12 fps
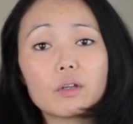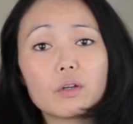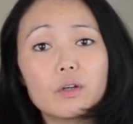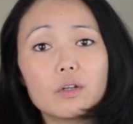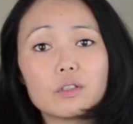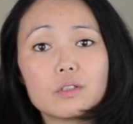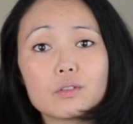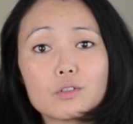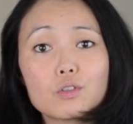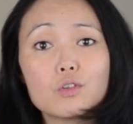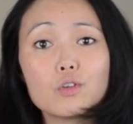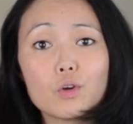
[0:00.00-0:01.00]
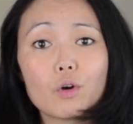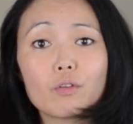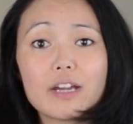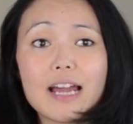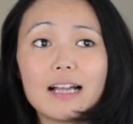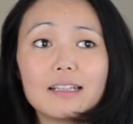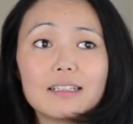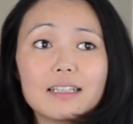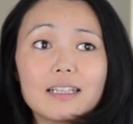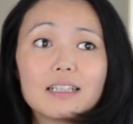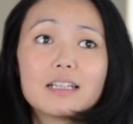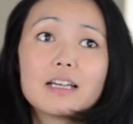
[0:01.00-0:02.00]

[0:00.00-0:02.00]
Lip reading: curtains to your reality